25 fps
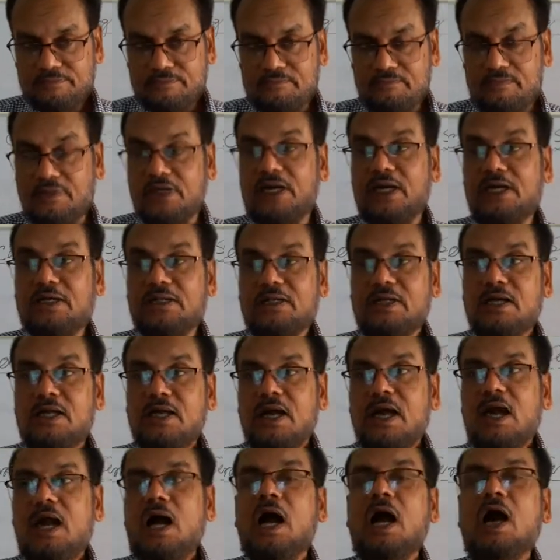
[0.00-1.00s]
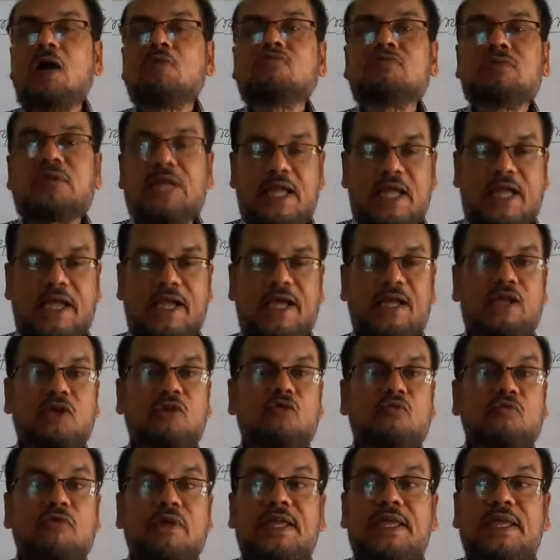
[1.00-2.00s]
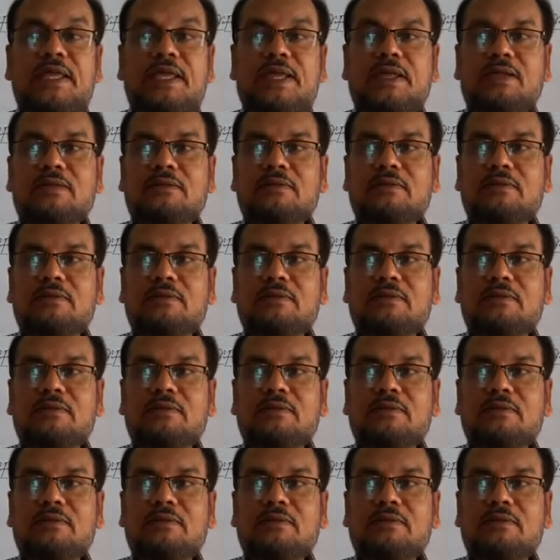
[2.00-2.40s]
But how can we